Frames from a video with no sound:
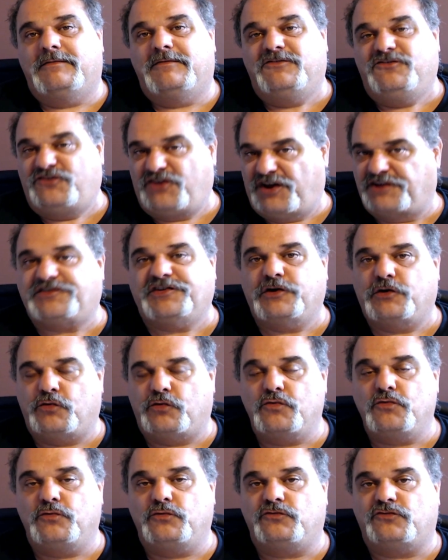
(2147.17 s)
Jason
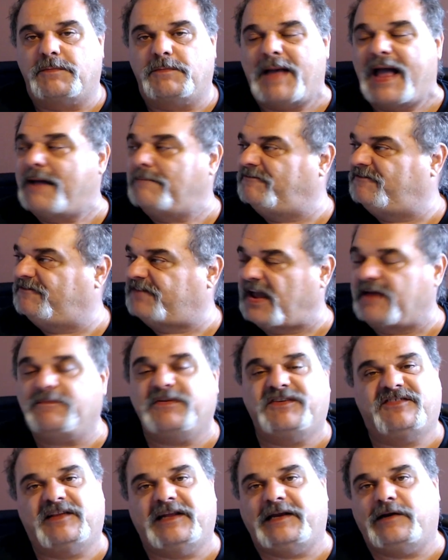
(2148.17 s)
Cruz, the man
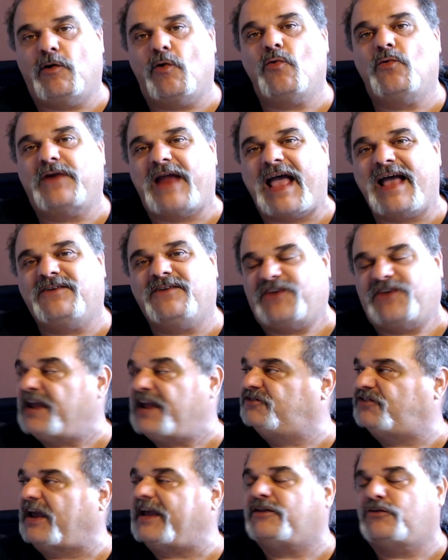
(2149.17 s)
famously known as
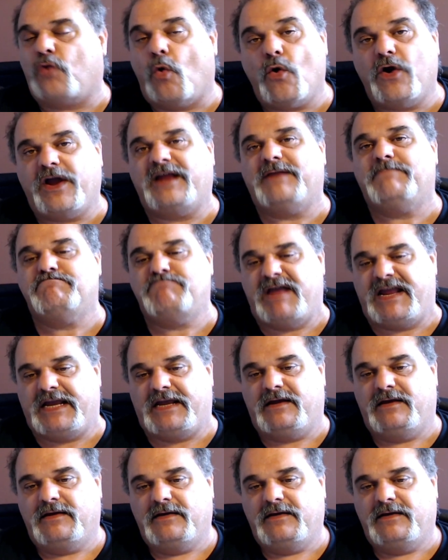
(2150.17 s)
AJ Toynbee.